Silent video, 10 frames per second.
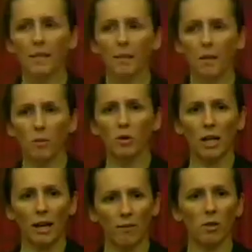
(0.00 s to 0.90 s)
that the most
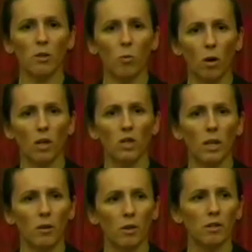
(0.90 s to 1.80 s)
heavily watched
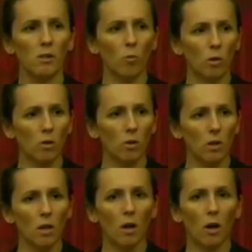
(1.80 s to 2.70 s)
areas in the world
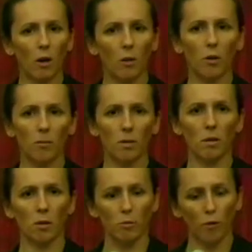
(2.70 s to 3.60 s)
are the homes of the
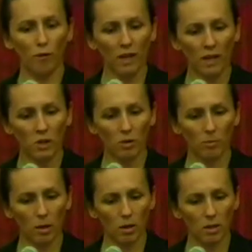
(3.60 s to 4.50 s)
global financial
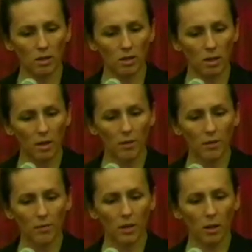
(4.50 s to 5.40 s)
markets.
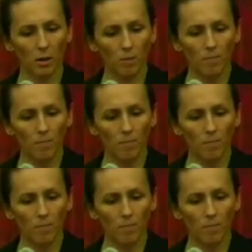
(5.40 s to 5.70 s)
You know,